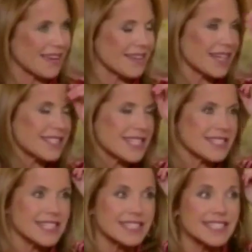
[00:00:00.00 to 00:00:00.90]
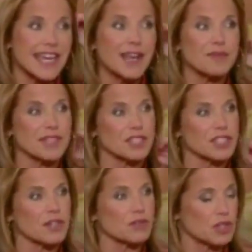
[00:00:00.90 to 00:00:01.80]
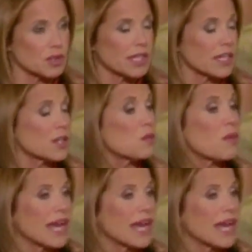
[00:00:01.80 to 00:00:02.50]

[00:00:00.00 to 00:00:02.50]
in 1968 with the show Julia. You're